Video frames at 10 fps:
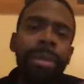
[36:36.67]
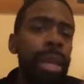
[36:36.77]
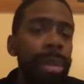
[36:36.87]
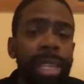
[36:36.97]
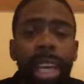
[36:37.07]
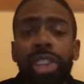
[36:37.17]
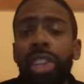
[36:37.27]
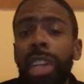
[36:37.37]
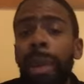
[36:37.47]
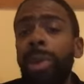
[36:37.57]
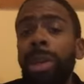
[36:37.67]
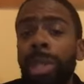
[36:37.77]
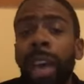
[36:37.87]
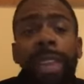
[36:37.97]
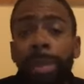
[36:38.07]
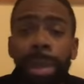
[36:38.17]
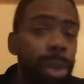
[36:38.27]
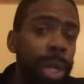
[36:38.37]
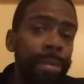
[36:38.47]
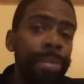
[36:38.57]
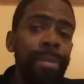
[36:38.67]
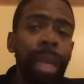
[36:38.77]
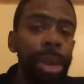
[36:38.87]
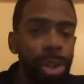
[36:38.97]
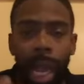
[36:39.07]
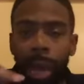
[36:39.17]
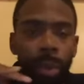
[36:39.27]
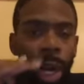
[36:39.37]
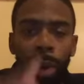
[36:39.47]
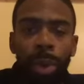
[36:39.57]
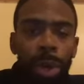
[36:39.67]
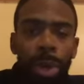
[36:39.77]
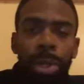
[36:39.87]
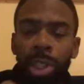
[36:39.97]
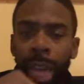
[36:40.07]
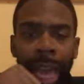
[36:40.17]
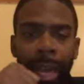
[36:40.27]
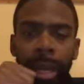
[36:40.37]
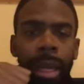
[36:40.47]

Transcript: but essentially the neighborhood was heavily polluted because you had railroads you had